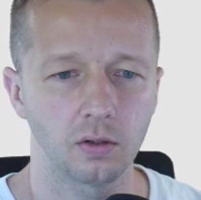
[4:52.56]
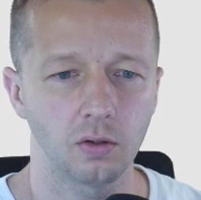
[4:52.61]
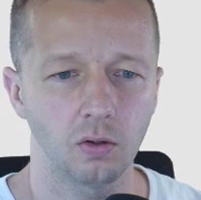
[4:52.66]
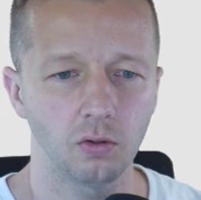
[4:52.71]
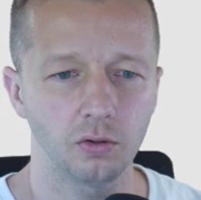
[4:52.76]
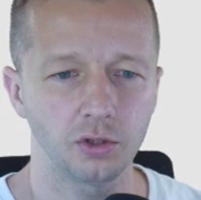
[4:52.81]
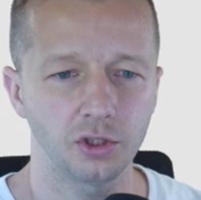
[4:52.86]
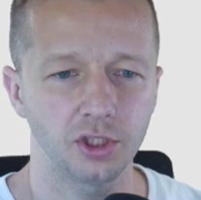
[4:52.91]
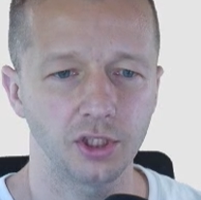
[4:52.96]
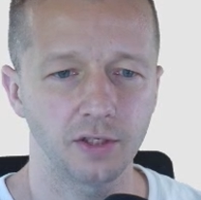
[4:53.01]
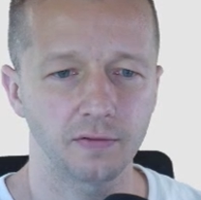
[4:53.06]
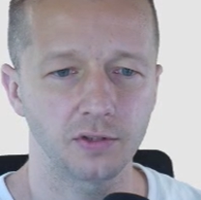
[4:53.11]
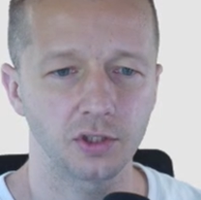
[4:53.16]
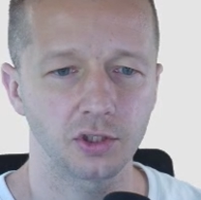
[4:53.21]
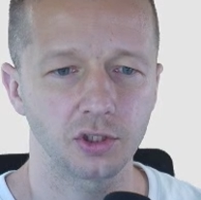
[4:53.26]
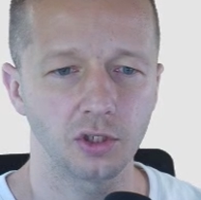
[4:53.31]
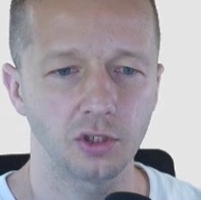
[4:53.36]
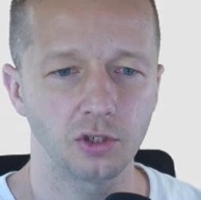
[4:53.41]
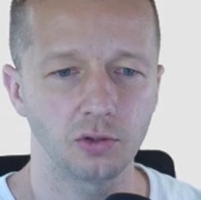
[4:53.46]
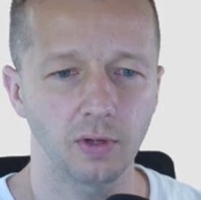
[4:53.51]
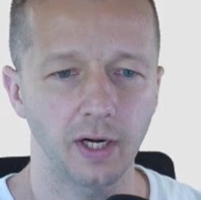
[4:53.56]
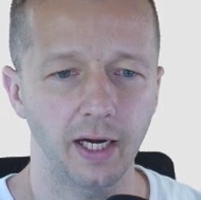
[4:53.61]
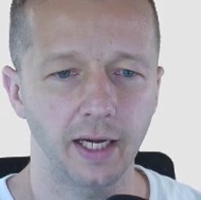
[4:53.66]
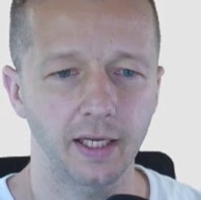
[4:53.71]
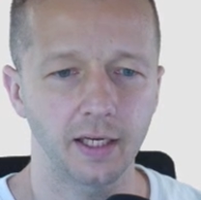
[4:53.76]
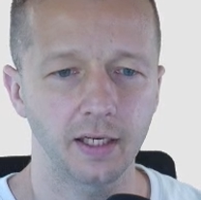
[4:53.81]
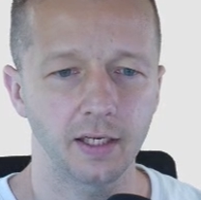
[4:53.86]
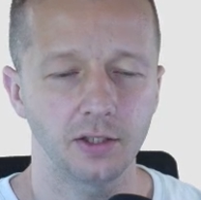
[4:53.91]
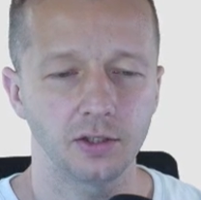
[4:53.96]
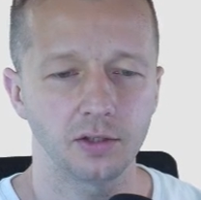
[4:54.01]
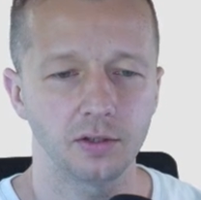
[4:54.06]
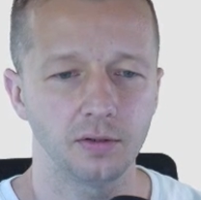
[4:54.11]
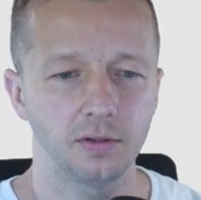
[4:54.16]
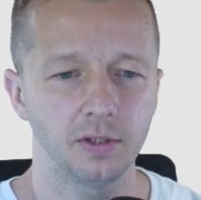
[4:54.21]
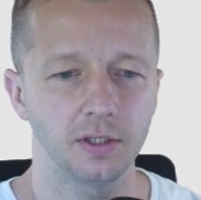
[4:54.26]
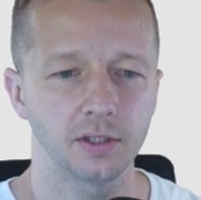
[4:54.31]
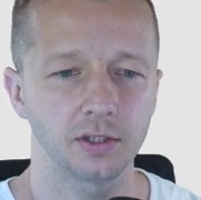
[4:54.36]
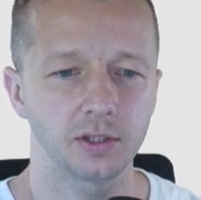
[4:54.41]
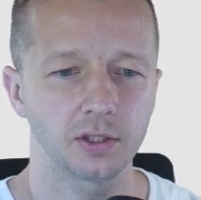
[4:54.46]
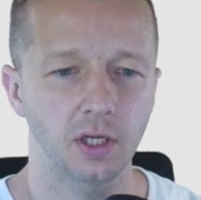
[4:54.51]
hold shift just to drag it into
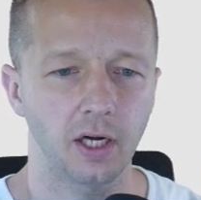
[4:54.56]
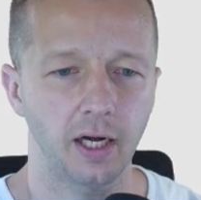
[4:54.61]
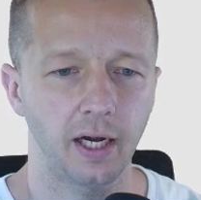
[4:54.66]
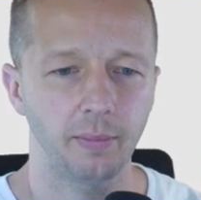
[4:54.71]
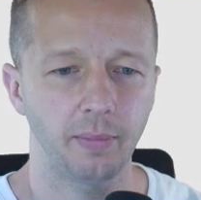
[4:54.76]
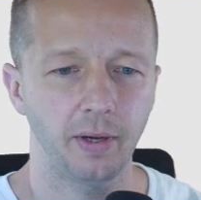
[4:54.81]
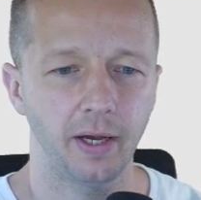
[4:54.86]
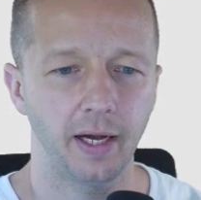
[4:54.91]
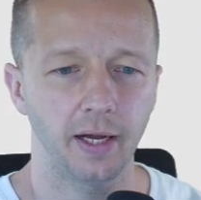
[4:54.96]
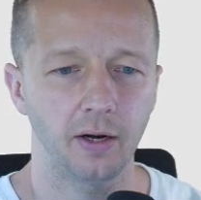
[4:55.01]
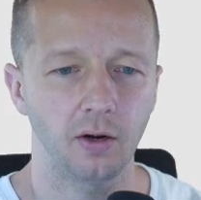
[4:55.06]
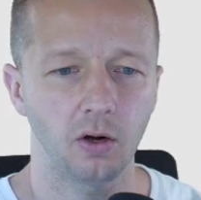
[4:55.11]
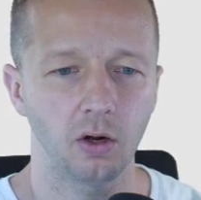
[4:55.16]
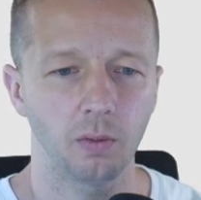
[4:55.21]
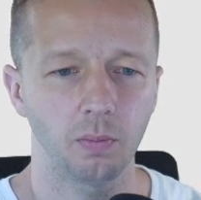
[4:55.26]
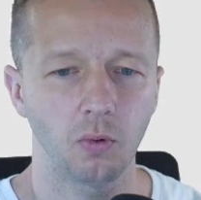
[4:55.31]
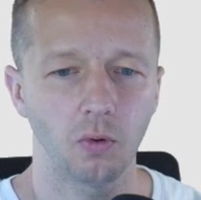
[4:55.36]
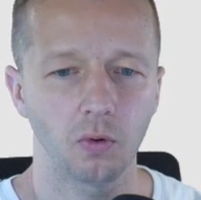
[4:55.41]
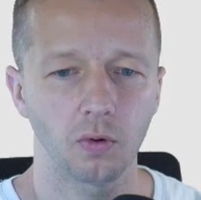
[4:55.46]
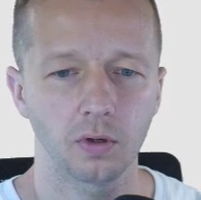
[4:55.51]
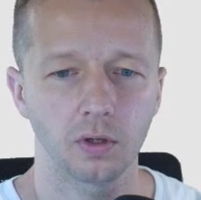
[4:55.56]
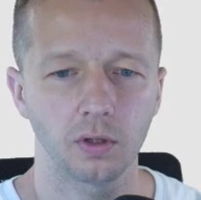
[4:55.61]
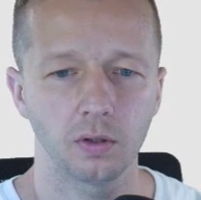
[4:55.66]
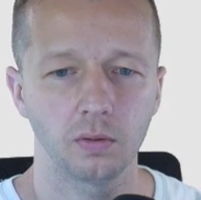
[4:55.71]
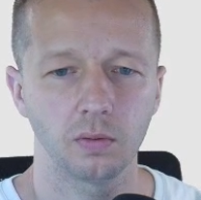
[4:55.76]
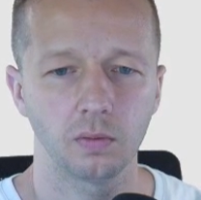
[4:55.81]
this iPad artboard.